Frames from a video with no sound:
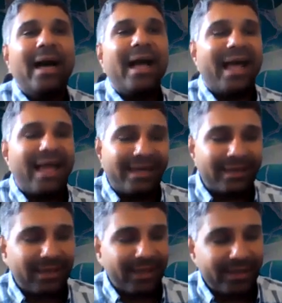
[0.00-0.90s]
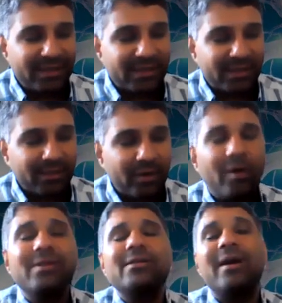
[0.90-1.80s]
And it's
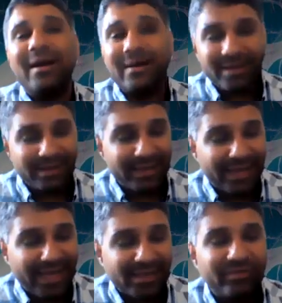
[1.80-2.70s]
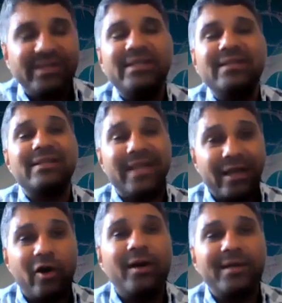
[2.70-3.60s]
also harder in the case of diseases
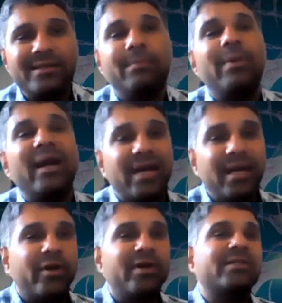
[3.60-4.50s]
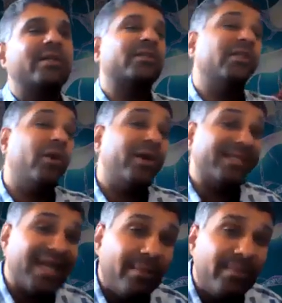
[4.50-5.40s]
like autism, partly because there's no
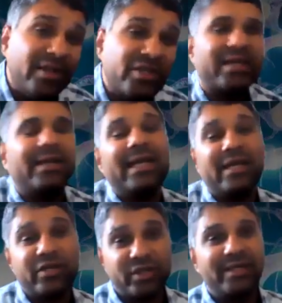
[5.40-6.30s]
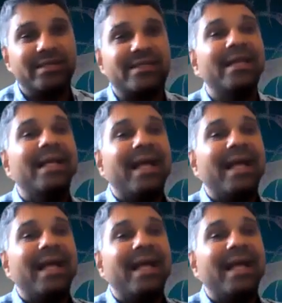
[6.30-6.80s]
established connections.